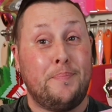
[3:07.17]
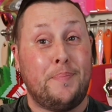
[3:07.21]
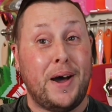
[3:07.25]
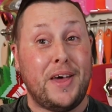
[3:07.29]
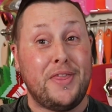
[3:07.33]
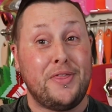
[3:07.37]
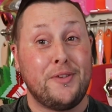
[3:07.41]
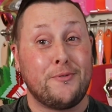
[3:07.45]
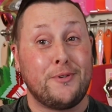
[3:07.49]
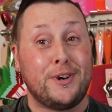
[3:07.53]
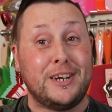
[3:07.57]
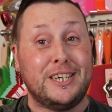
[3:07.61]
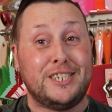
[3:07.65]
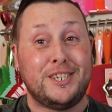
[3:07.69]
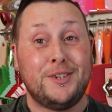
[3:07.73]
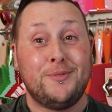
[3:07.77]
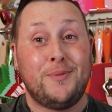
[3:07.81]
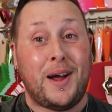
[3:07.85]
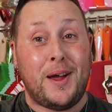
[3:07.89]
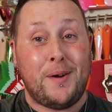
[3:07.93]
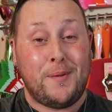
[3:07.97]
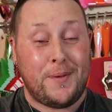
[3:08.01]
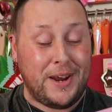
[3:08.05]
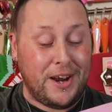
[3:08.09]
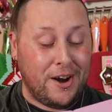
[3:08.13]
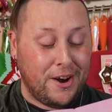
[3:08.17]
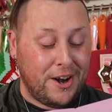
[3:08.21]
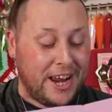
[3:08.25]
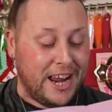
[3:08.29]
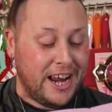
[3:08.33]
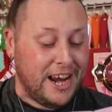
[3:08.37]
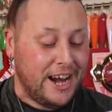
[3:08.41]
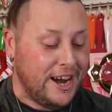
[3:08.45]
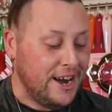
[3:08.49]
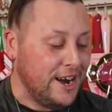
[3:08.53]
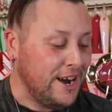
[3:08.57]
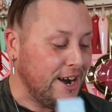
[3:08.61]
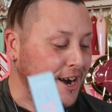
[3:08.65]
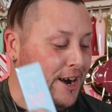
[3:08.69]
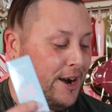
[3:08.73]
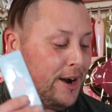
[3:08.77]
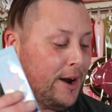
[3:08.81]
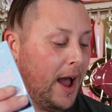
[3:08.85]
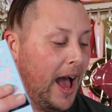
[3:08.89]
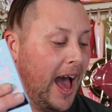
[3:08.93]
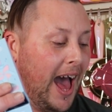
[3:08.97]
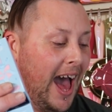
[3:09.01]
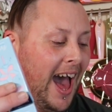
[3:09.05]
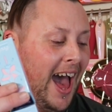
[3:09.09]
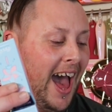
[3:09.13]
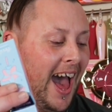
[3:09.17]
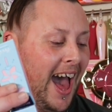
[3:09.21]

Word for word: But the reason why we are here